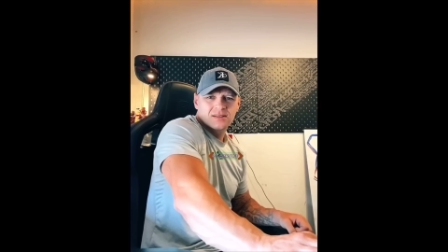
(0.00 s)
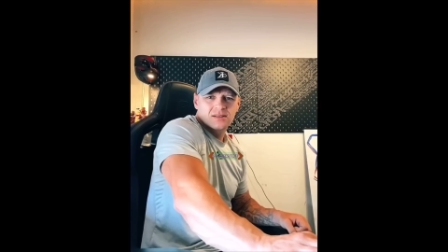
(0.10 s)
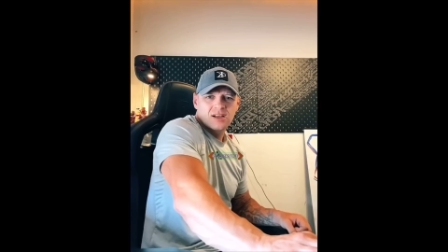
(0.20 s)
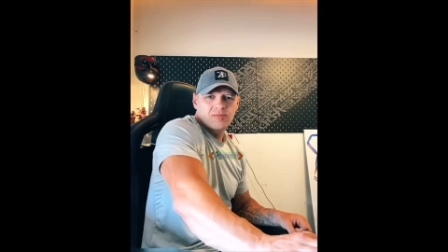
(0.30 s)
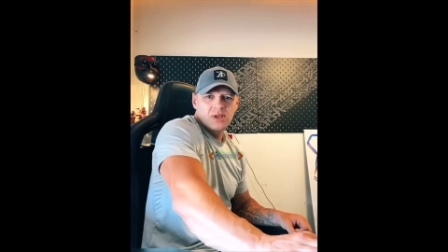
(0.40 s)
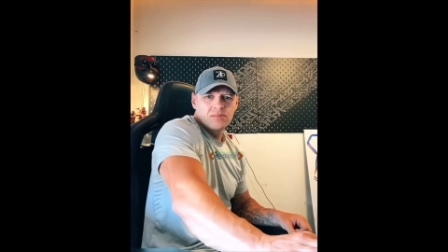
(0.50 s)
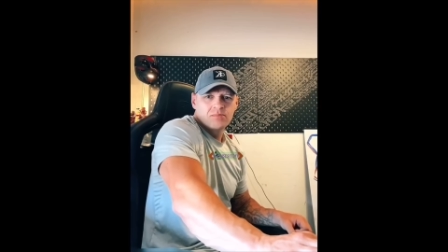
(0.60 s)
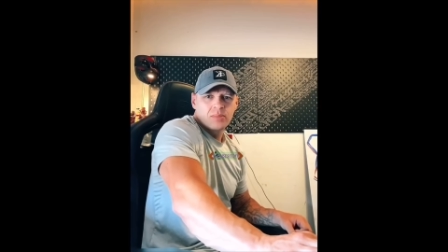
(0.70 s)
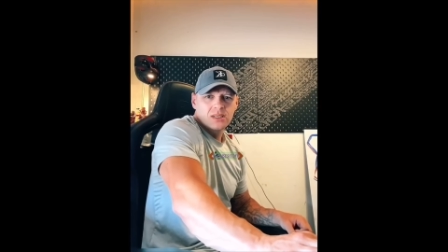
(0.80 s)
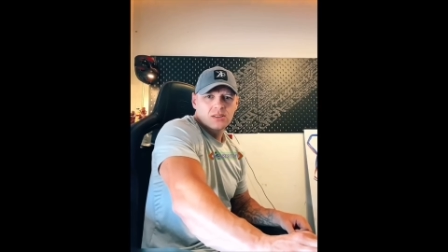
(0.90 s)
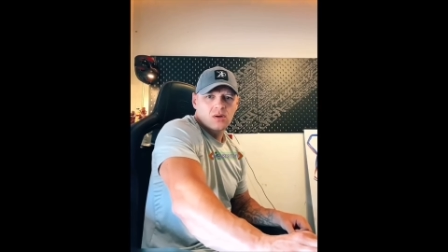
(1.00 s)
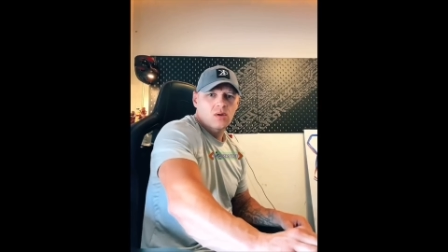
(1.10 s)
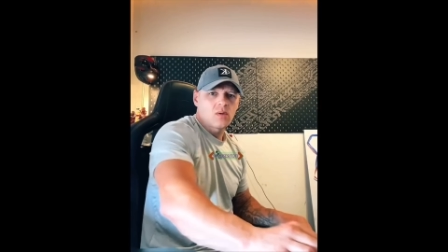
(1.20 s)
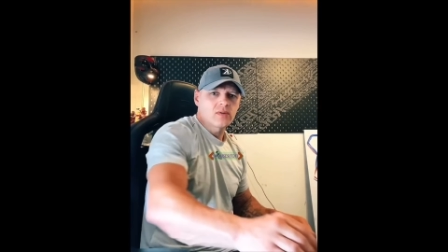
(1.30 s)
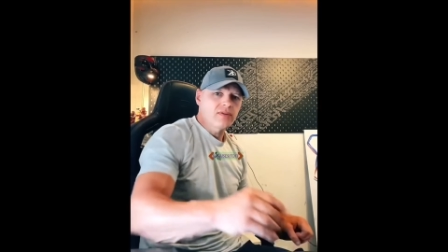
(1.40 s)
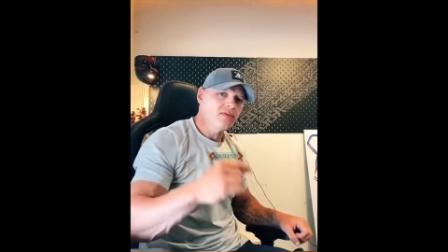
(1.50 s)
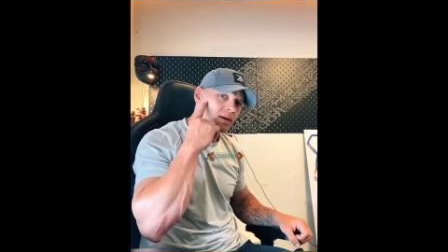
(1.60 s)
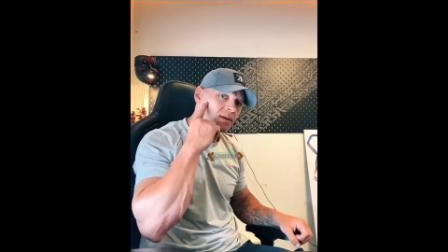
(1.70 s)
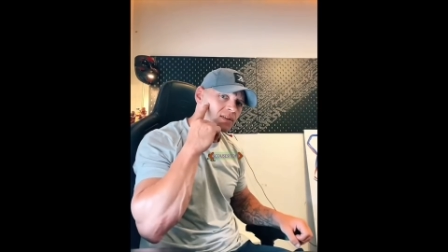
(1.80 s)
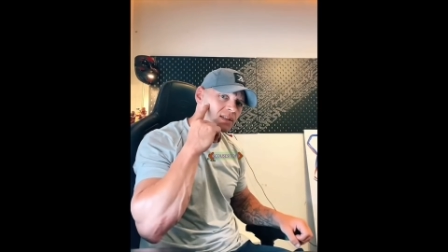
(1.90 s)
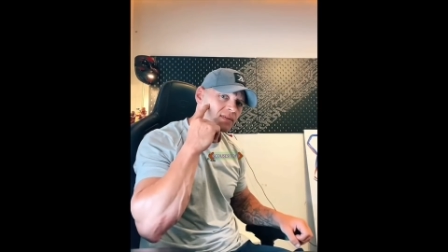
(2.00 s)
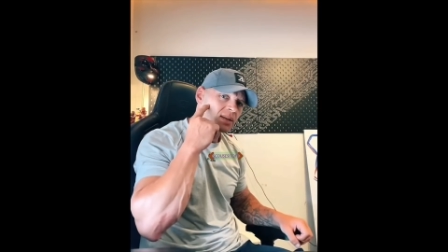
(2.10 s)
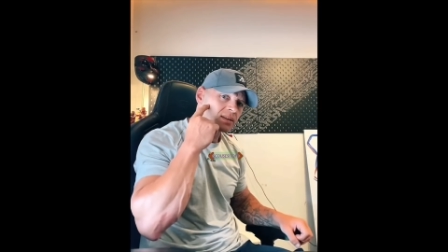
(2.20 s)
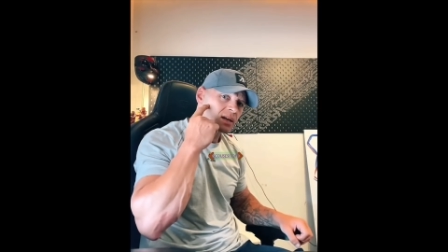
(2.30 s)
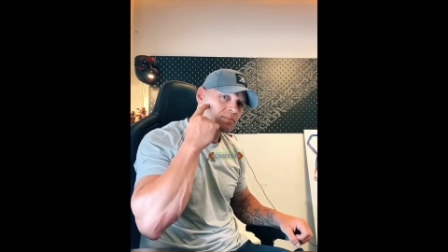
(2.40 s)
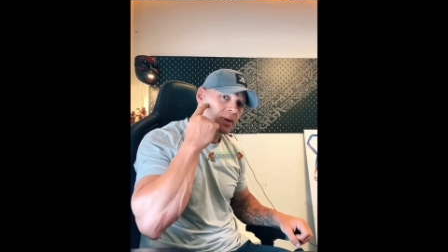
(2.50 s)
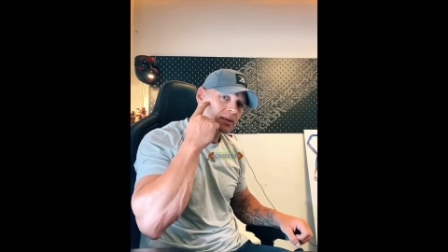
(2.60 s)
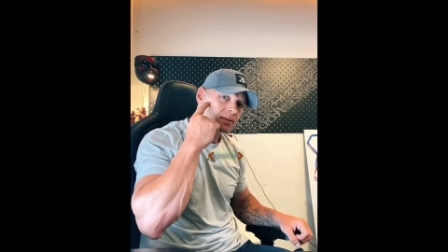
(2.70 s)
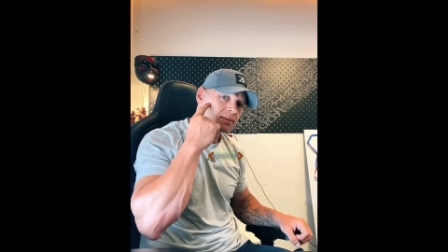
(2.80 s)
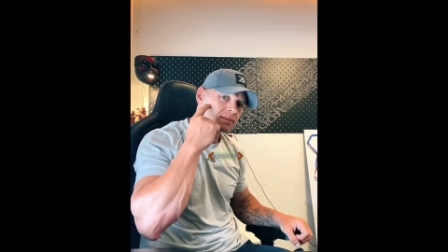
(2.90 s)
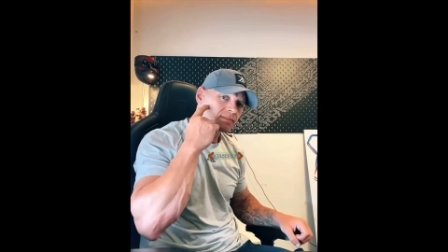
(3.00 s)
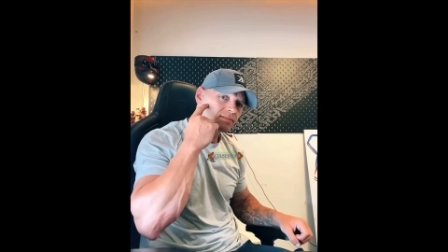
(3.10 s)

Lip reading: Has that been bit all over the gaff since I've had that bedding?